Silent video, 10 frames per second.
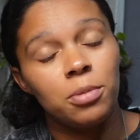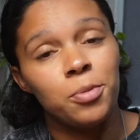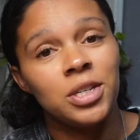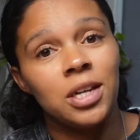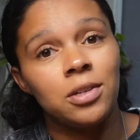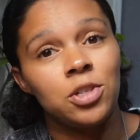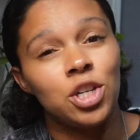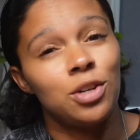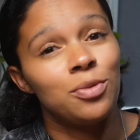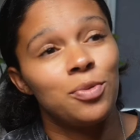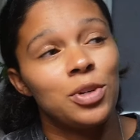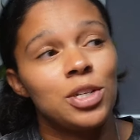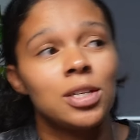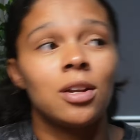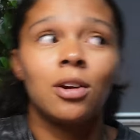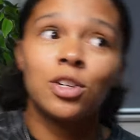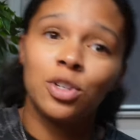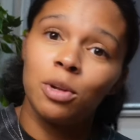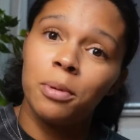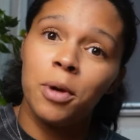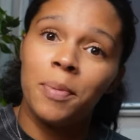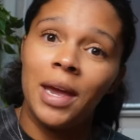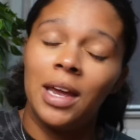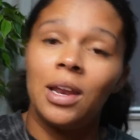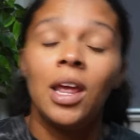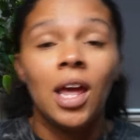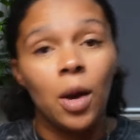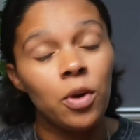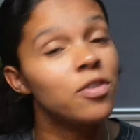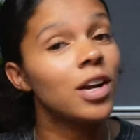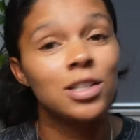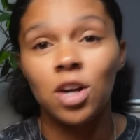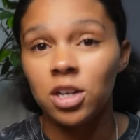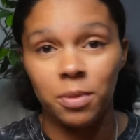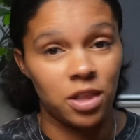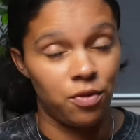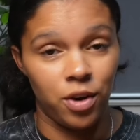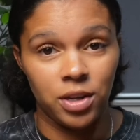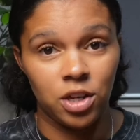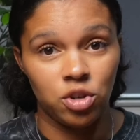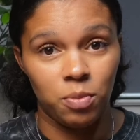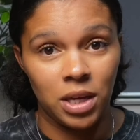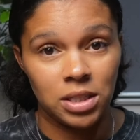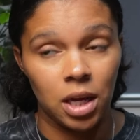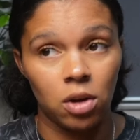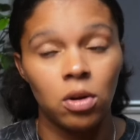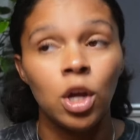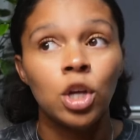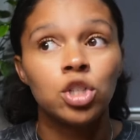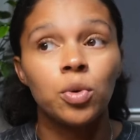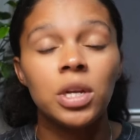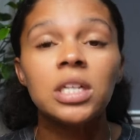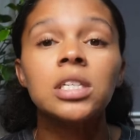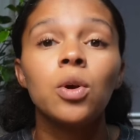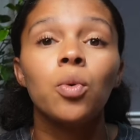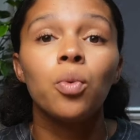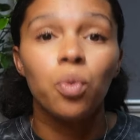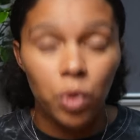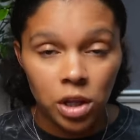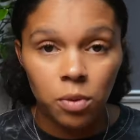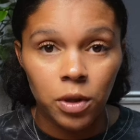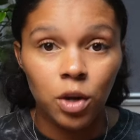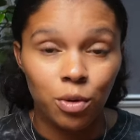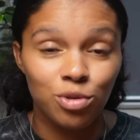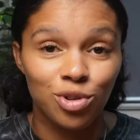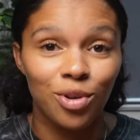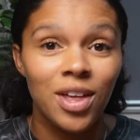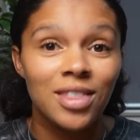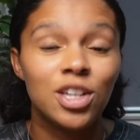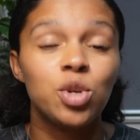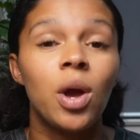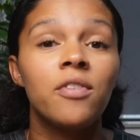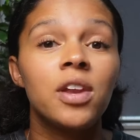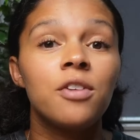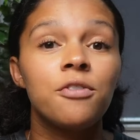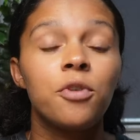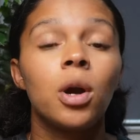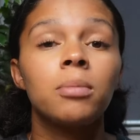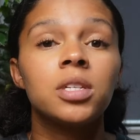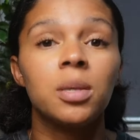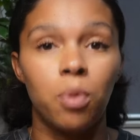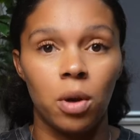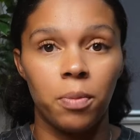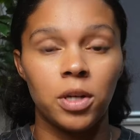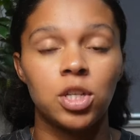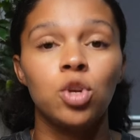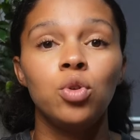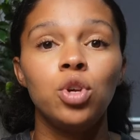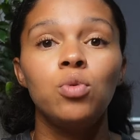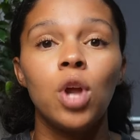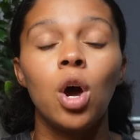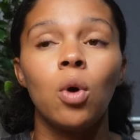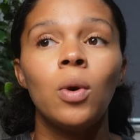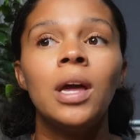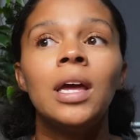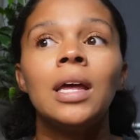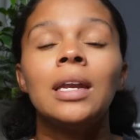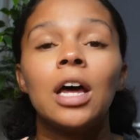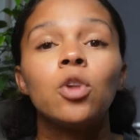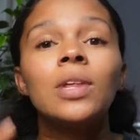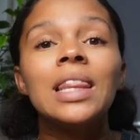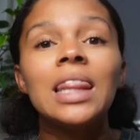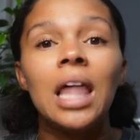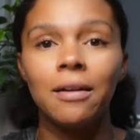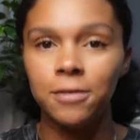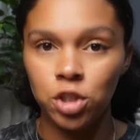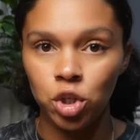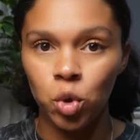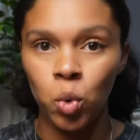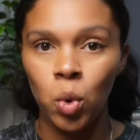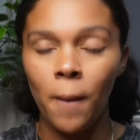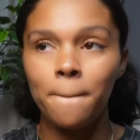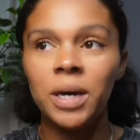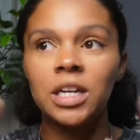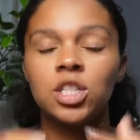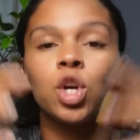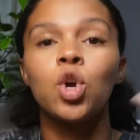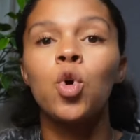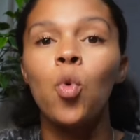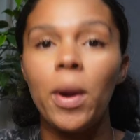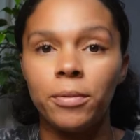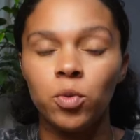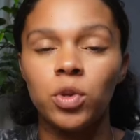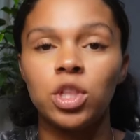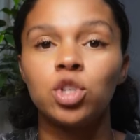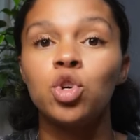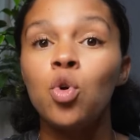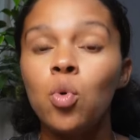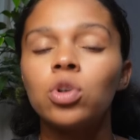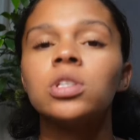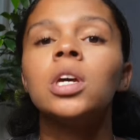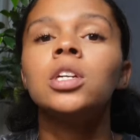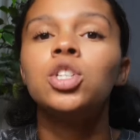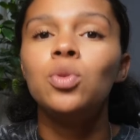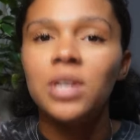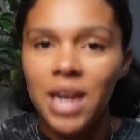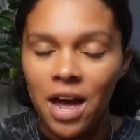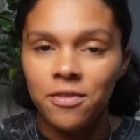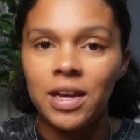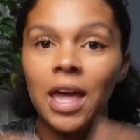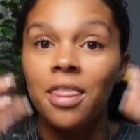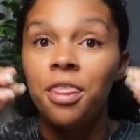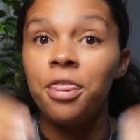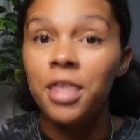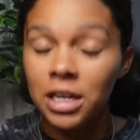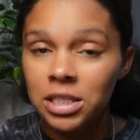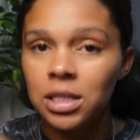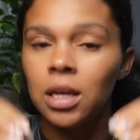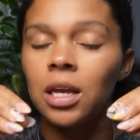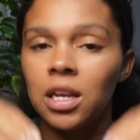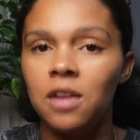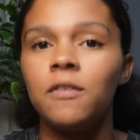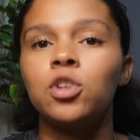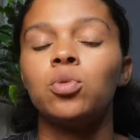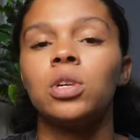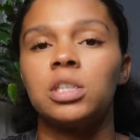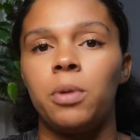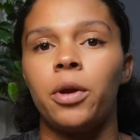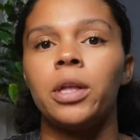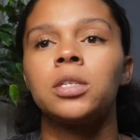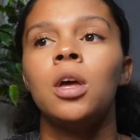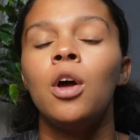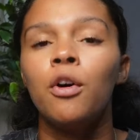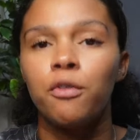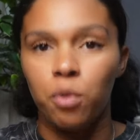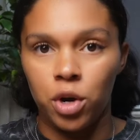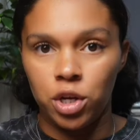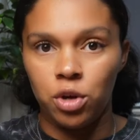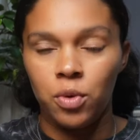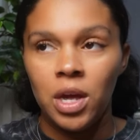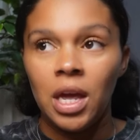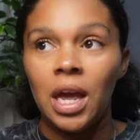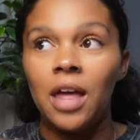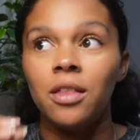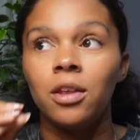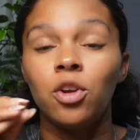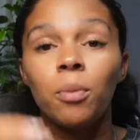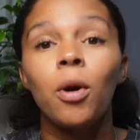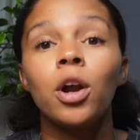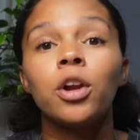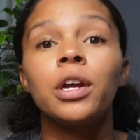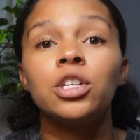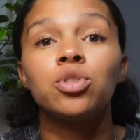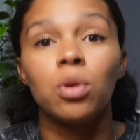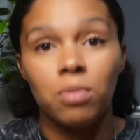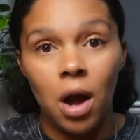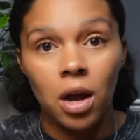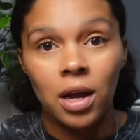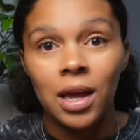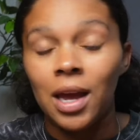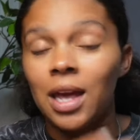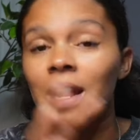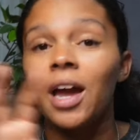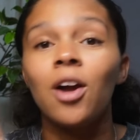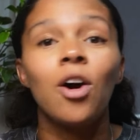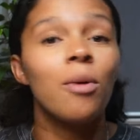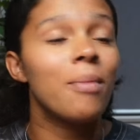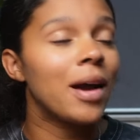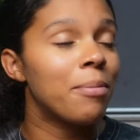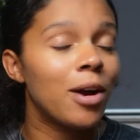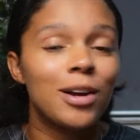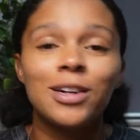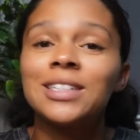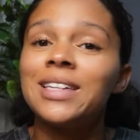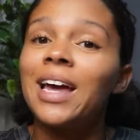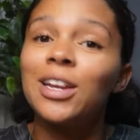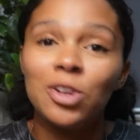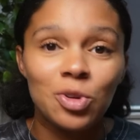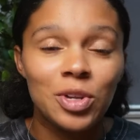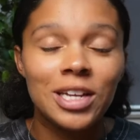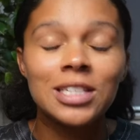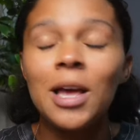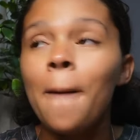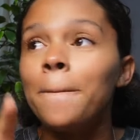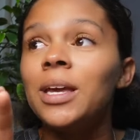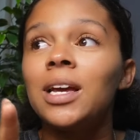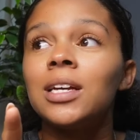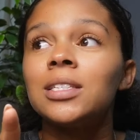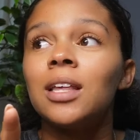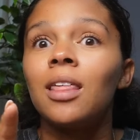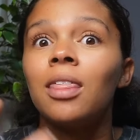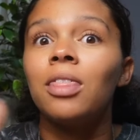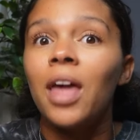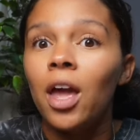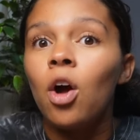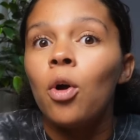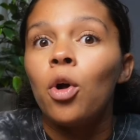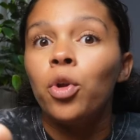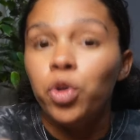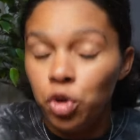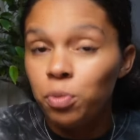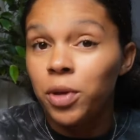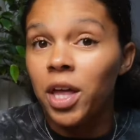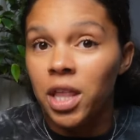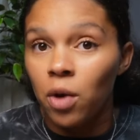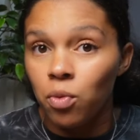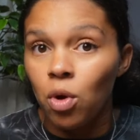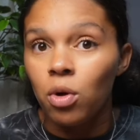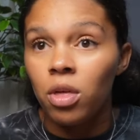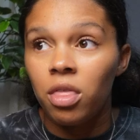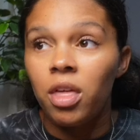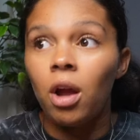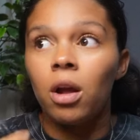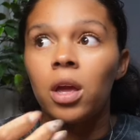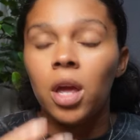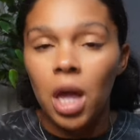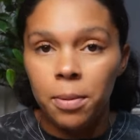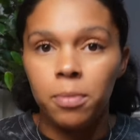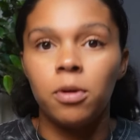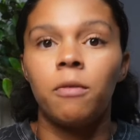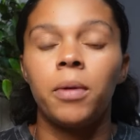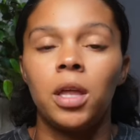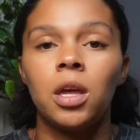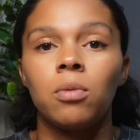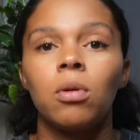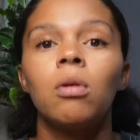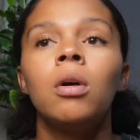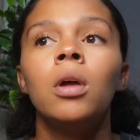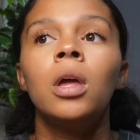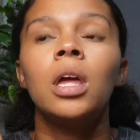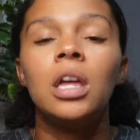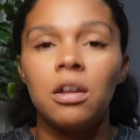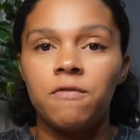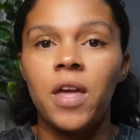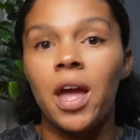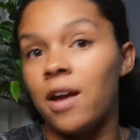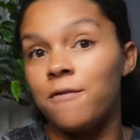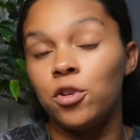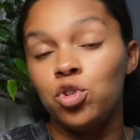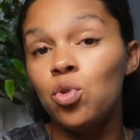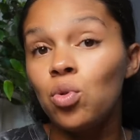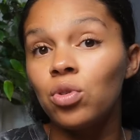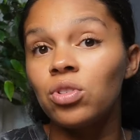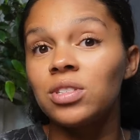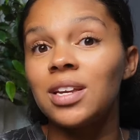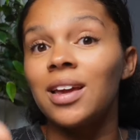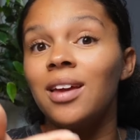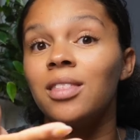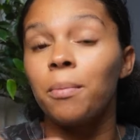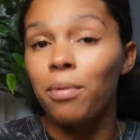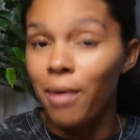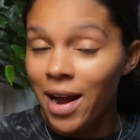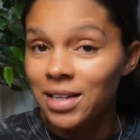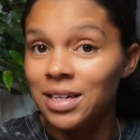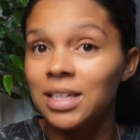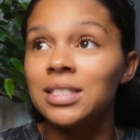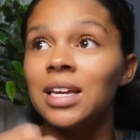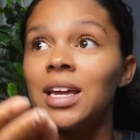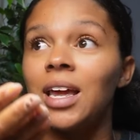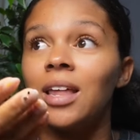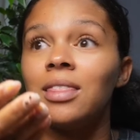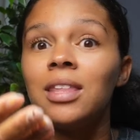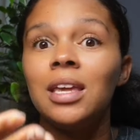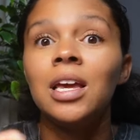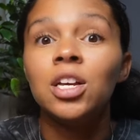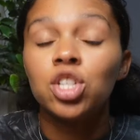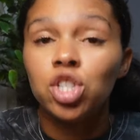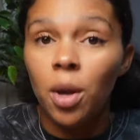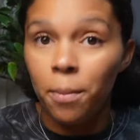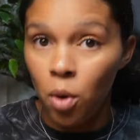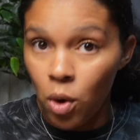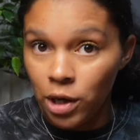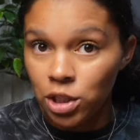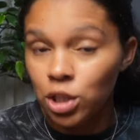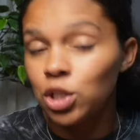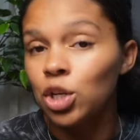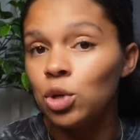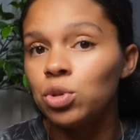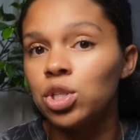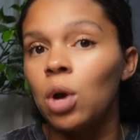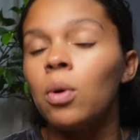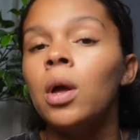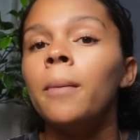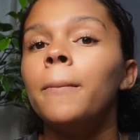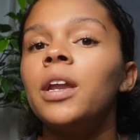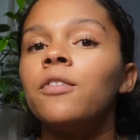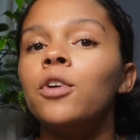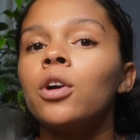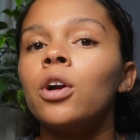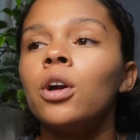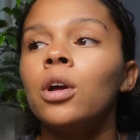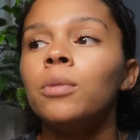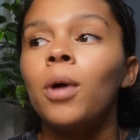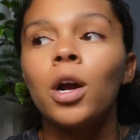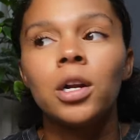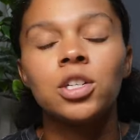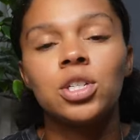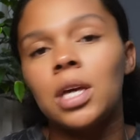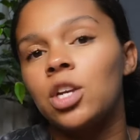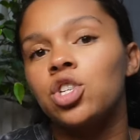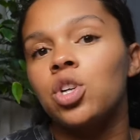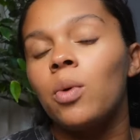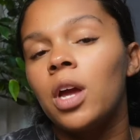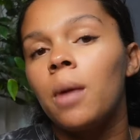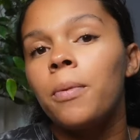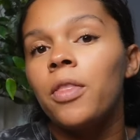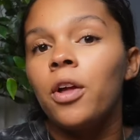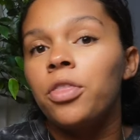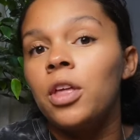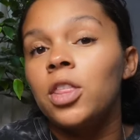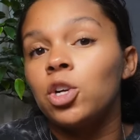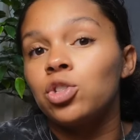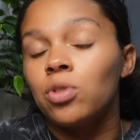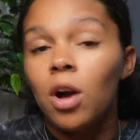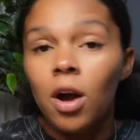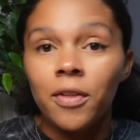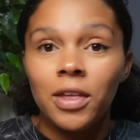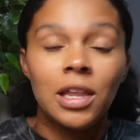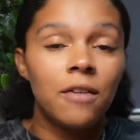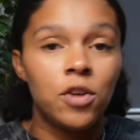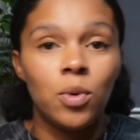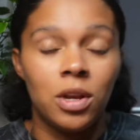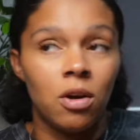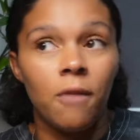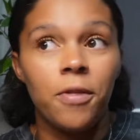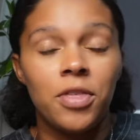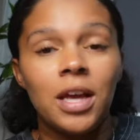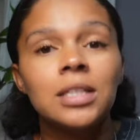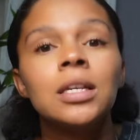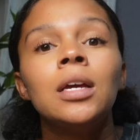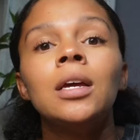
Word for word: you a little bit more tension, which is going to cause you a little bit more pain. And we've already talked about the fear, tension, pain cycle. So it is really, really crucial that you have an informed support person who you know not only loves you, but is equipped with the tools to navigate this individual experience for you. And your partner is your rock. And I call my partners daddy doulas because they do play that role. They are capable of playing that role if they have the tools and the practice and the support to do so. But if your partner is just kind of showing up and they think they're strong and they love you and all the things,